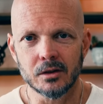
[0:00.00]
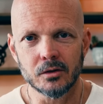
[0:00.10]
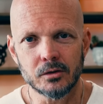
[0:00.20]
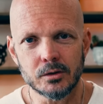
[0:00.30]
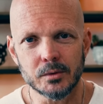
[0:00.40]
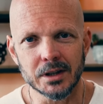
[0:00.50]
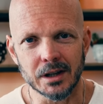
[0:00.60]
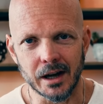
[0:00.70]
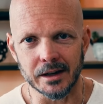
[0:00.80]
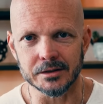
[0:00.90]
Learn to
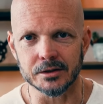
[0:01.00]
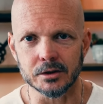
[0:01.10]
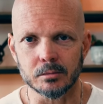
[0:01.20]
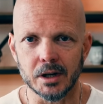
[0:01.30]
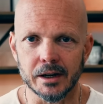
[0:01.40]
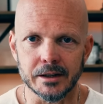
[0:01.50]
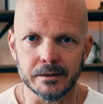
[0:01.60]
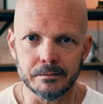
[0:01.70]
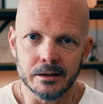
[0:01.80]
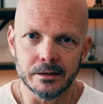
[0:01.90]
relax into your body.
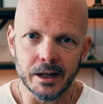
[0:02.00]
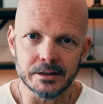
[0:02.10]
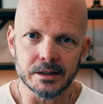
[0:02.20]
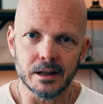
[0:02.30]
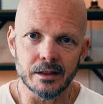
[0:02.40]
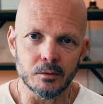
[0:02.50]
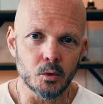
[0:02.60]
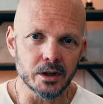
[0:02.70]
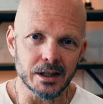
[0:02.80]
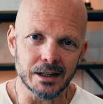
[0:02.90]
That's
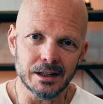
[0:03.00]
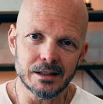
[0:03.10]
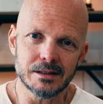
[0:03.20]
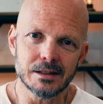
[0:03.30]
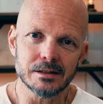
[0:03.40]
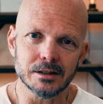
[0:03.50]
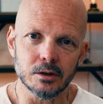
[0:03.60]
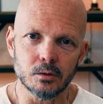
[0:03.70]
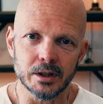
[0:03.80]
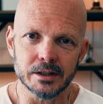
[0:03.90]
one of the easiest and
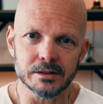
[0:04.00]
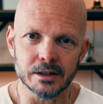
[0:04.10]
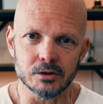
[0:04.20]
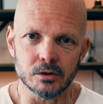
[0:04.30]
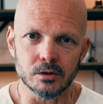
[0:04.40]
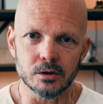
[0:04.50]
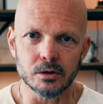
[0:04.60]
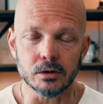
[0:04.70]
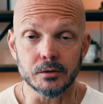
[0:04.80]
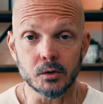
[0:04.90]
quickest things you can
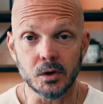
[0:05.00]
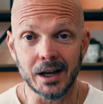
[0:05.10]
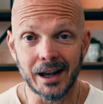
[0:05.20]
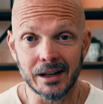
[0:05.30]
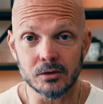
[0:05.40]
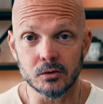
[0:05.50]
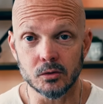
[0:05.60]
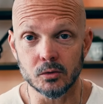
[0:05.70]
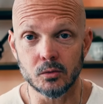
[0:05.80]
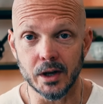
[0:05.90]
do. If you can't
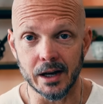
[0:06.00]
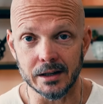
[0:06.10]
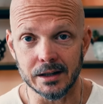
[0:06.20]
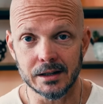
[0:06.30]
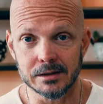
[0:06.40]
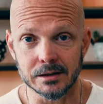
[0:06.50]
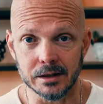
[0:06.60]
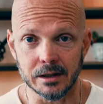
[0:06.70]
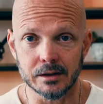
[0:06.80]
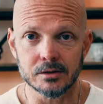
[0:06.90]
do that
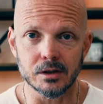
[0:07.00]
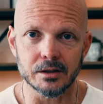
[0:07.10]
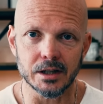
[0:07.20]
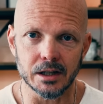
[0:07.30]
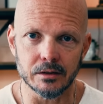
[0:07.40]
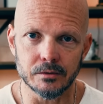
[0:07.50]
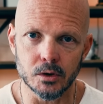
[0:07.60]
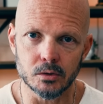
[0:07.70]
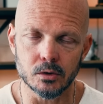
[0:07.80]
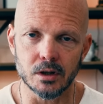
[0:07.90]
easily, then start taking
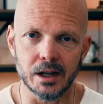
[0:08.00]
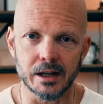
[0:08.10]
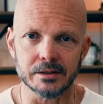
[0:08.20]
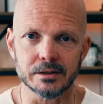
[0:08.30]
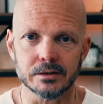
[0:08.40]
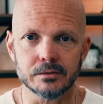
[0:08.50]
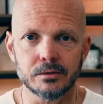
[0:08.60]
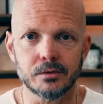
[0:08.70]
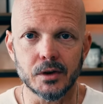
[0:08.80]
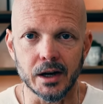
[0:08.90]
vocal classes and
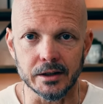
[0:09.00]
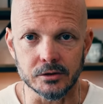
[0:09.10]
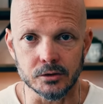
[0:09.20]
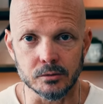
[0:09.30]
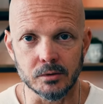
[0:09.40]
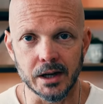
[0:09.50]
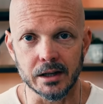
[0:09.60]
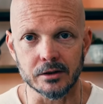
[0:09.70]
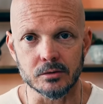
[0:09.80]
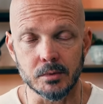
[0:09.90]
find your
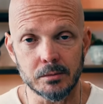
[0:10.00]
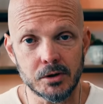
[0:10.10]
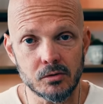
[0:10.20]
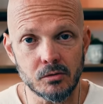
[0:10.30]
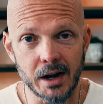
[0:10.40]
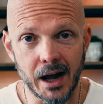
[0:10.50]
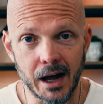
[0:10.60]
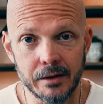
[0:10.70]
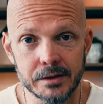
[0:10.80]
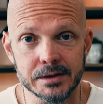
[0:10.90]
range. Maybe you don't
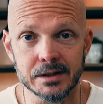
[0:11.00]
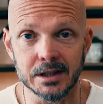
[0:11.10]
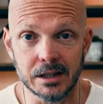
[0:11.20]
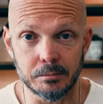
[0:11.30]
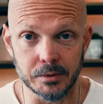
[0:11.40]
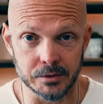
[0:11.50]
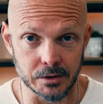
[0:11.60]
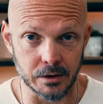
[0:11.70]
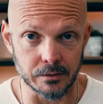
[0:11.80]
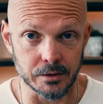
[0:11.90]
have as deep of
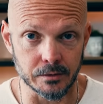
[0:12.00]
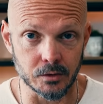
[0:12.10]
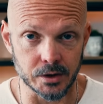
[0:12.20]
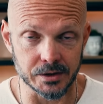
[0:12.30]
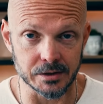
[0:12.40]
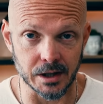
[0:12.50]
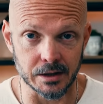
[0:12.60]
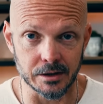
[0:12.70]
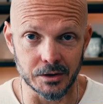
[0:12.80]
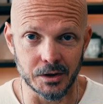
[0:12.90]
a voice as I
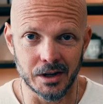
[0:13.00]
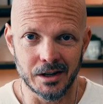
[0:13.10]
do,